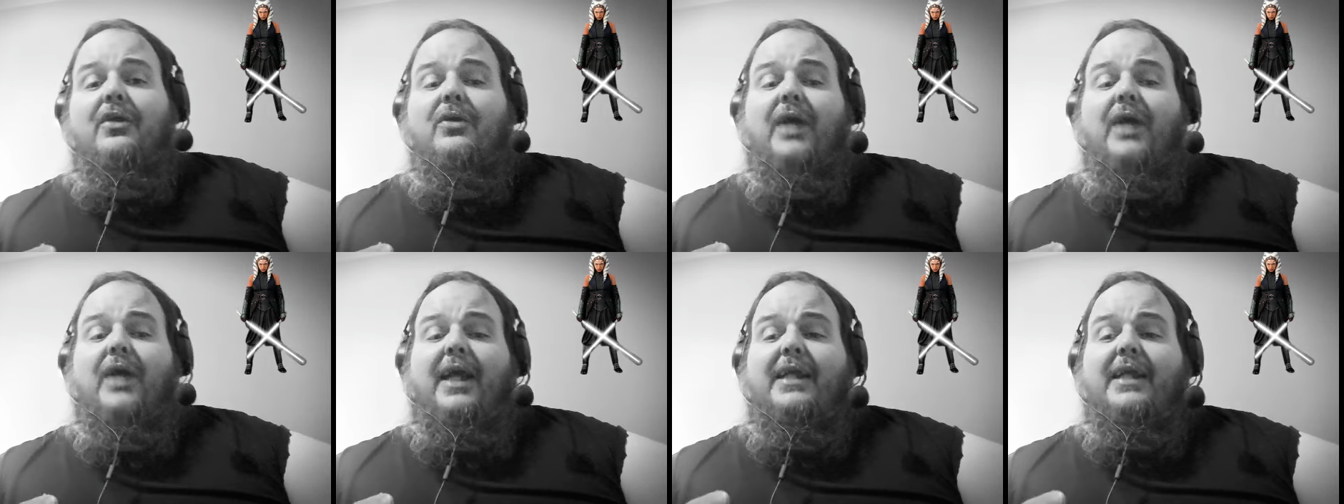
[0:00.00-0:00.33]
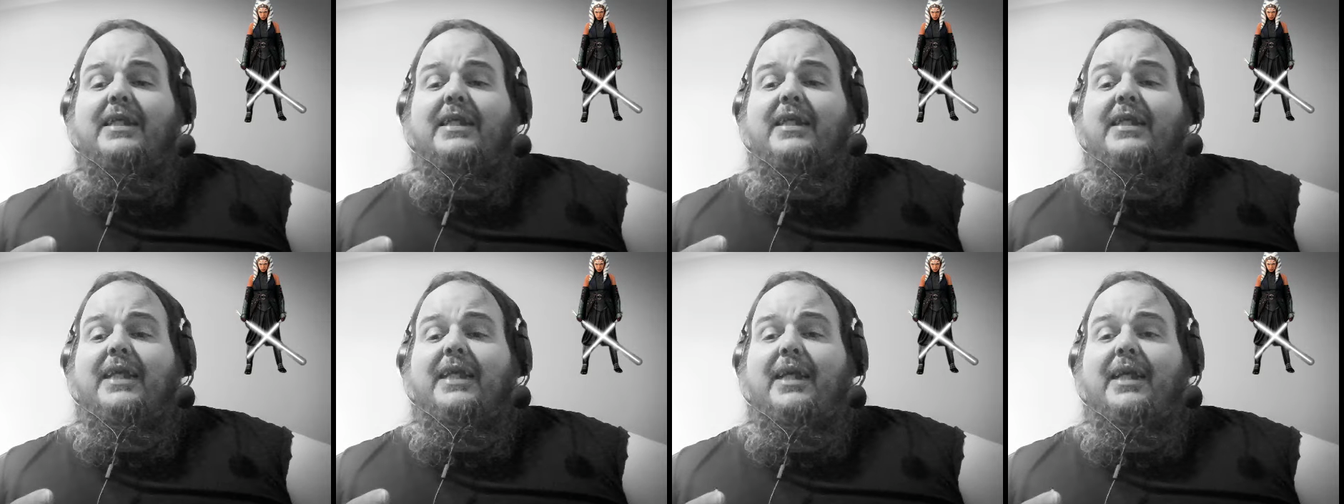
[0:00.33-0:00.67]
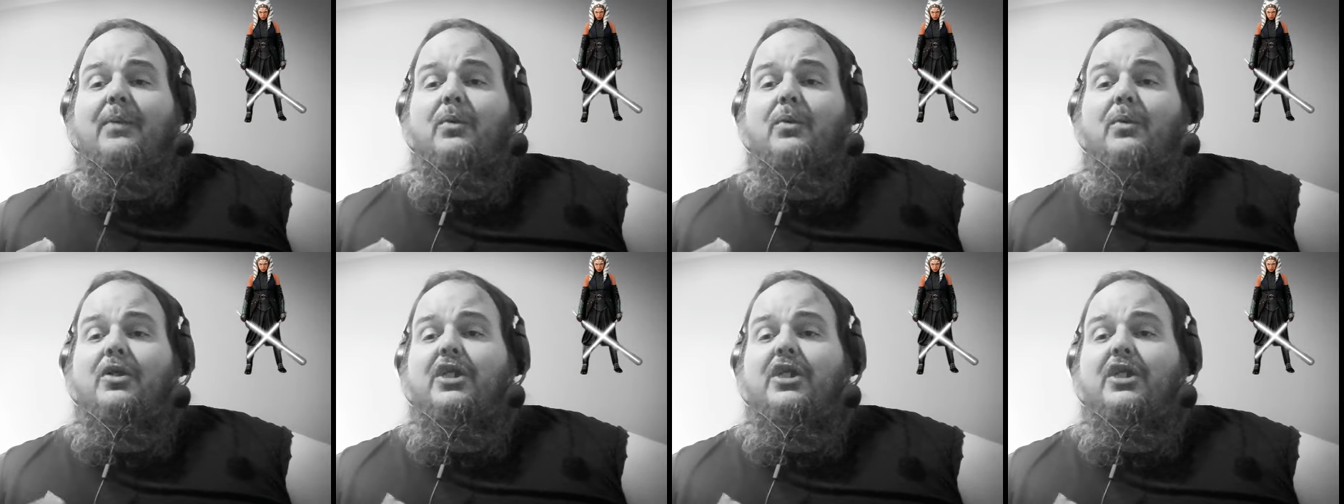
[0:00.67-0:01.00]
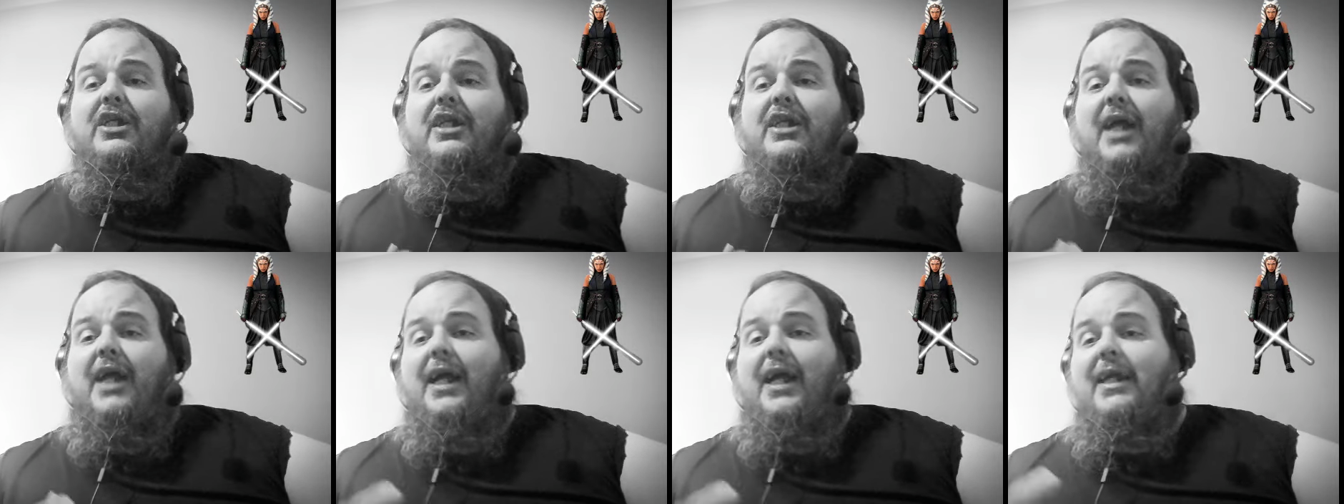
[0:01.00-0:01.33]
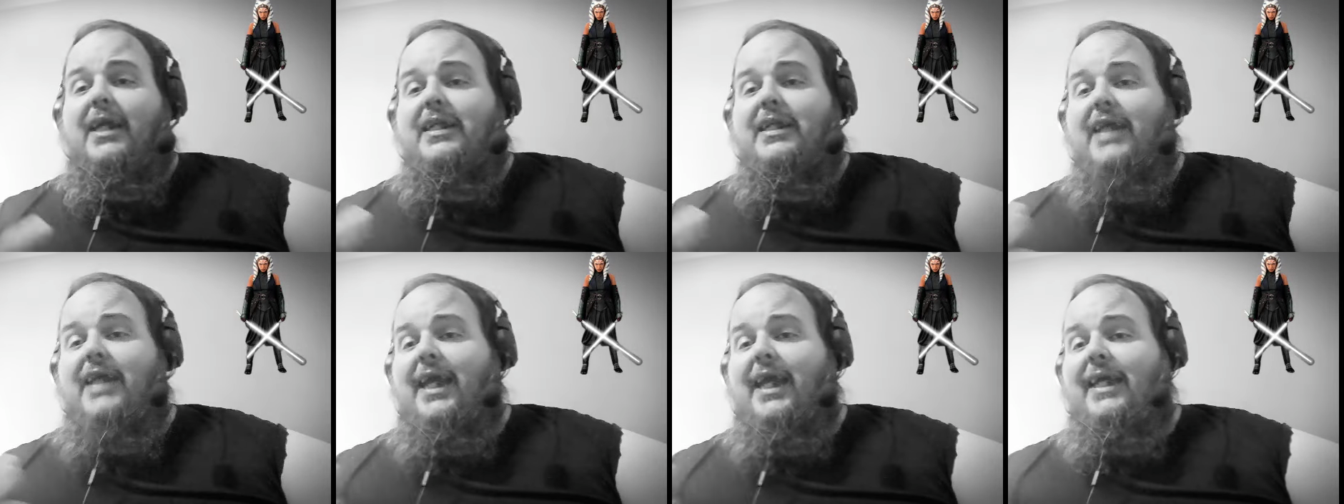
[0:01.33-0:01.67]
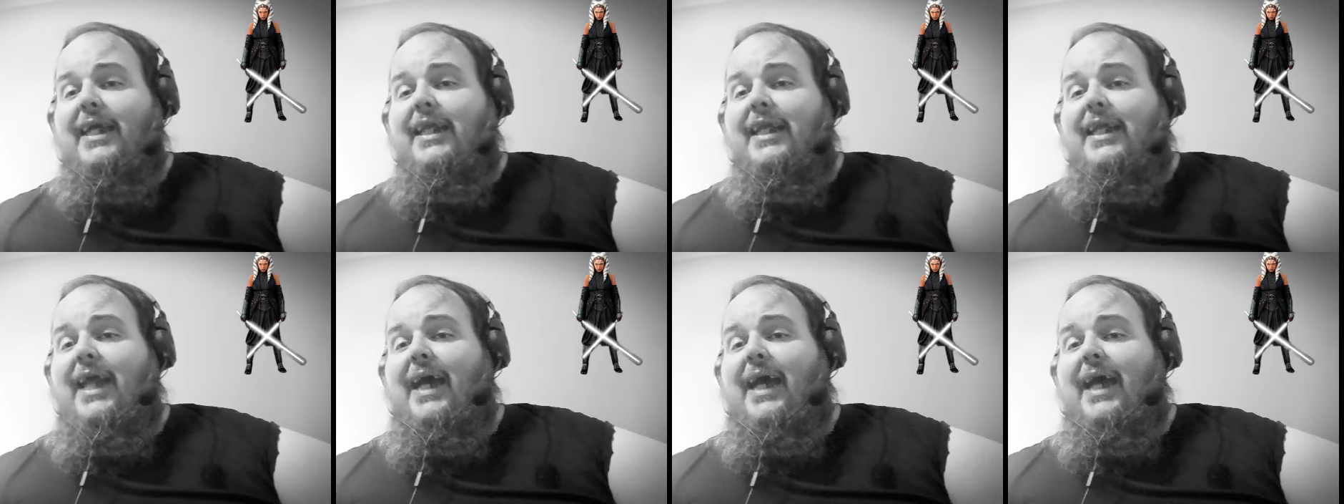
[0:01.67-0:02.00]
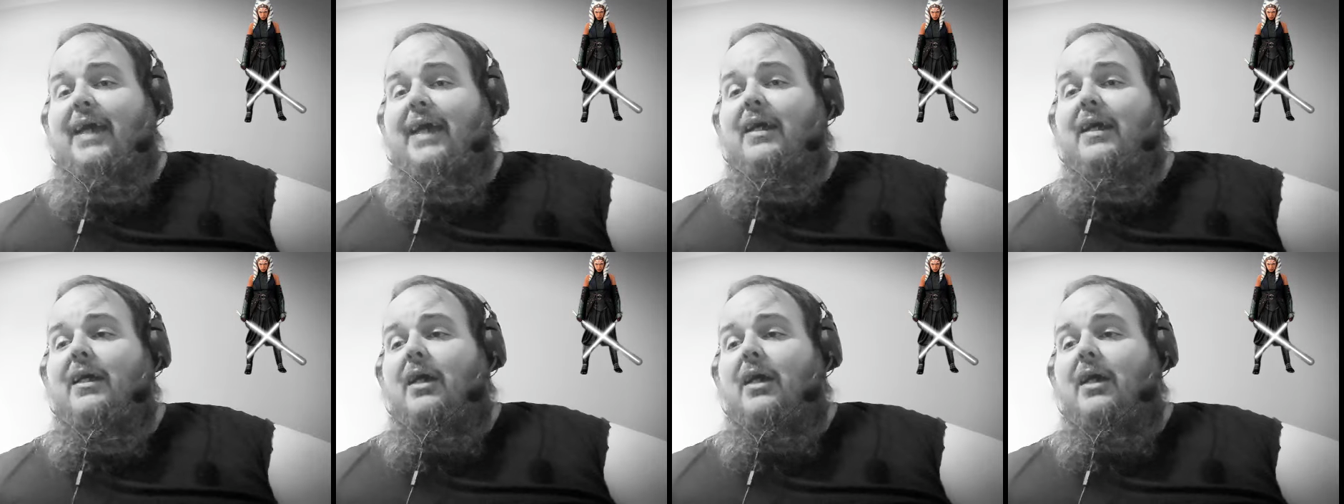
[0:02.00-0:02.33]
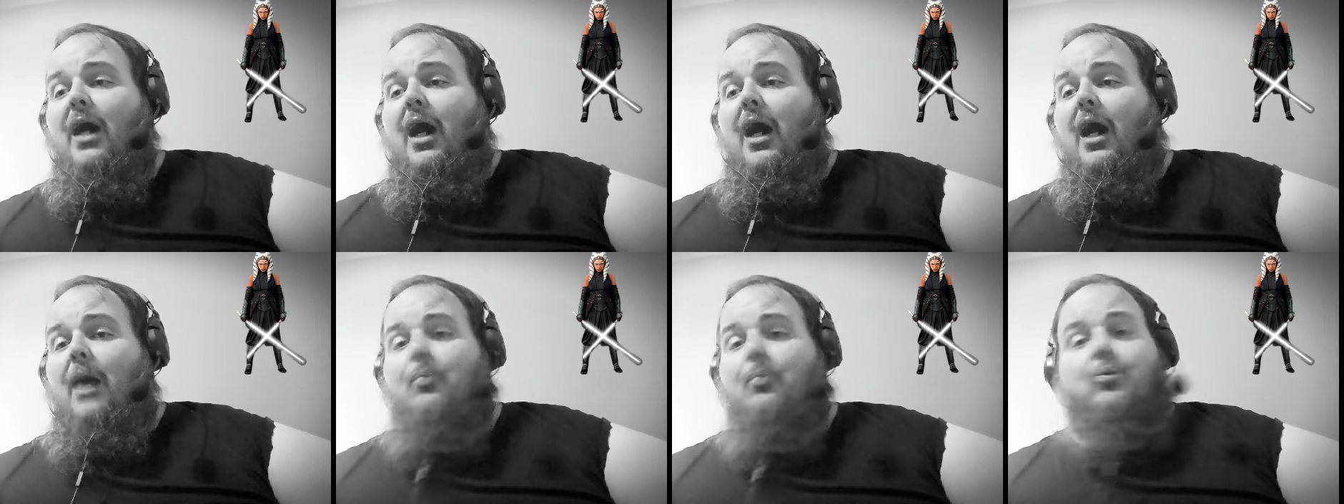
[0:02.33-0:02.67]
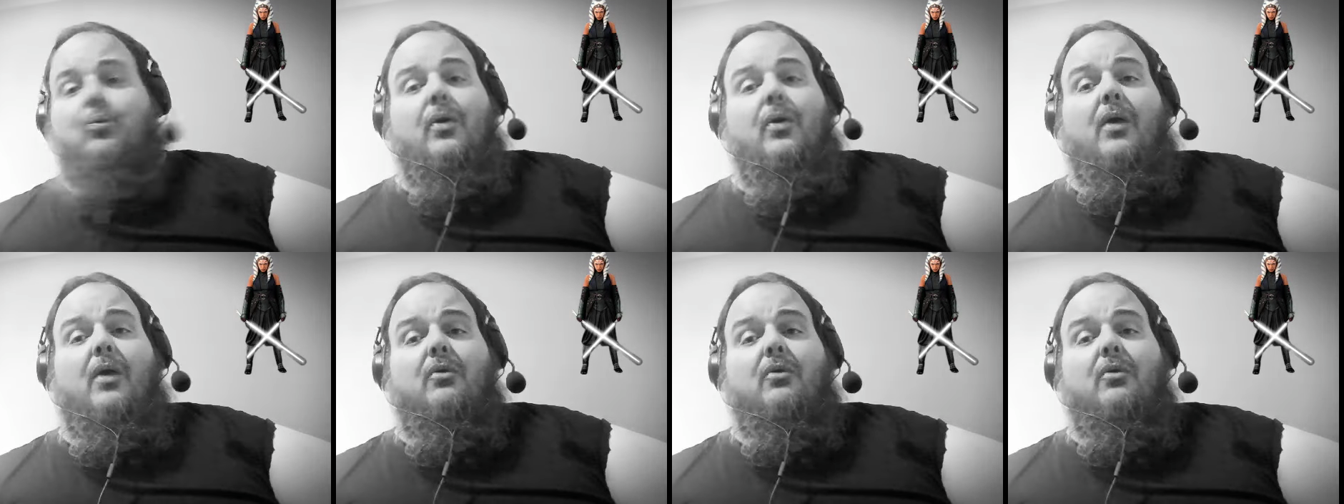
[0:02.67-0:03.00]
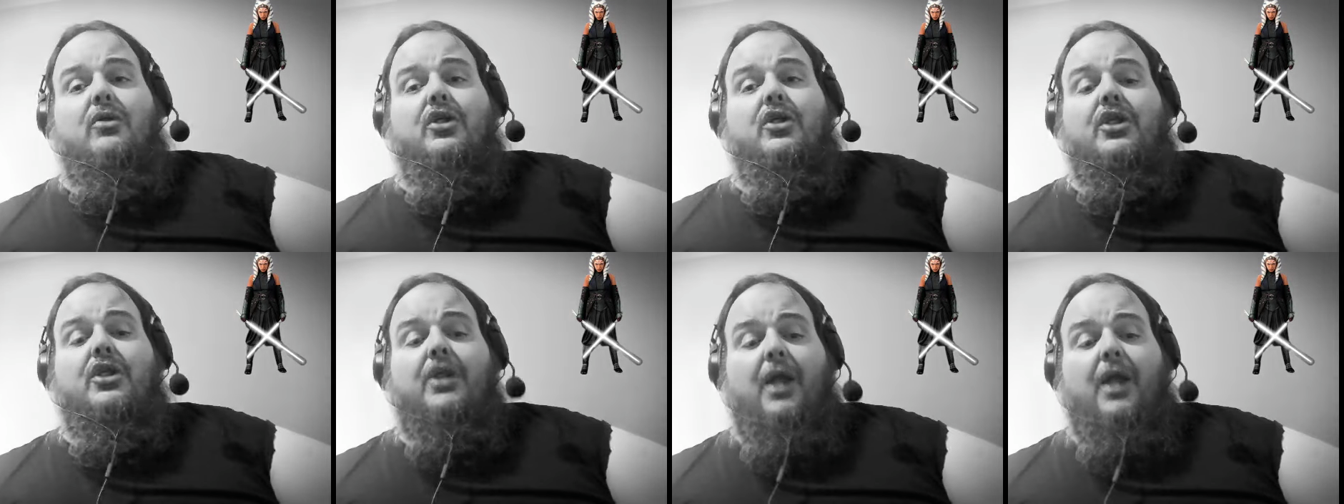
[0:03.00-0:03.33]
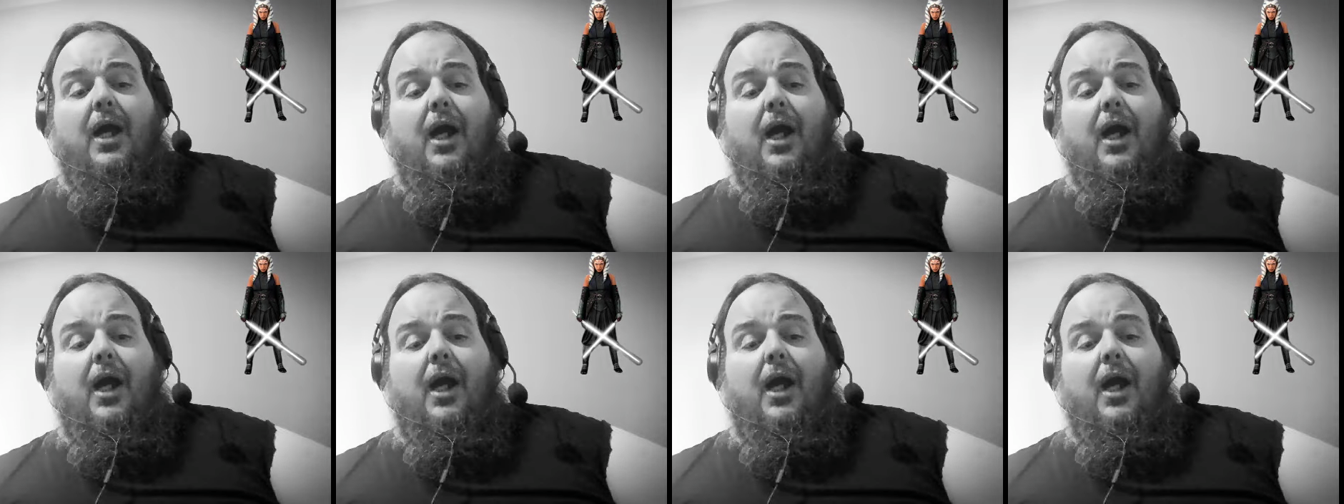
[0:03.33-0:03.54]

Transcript: you kind of see where she's kind of taking that approach.